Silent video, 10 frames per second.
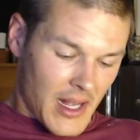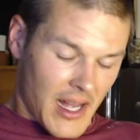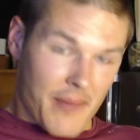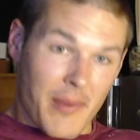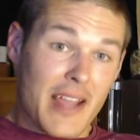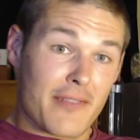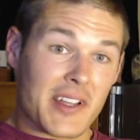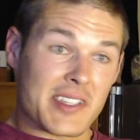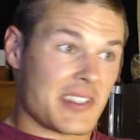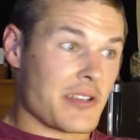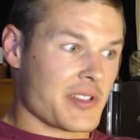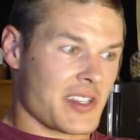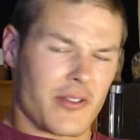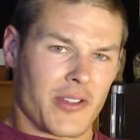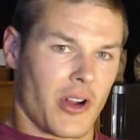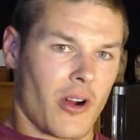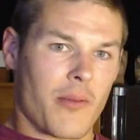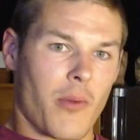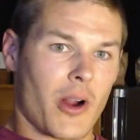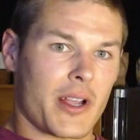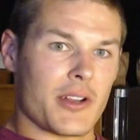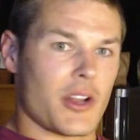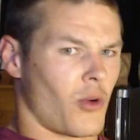my advice to you is under the current market,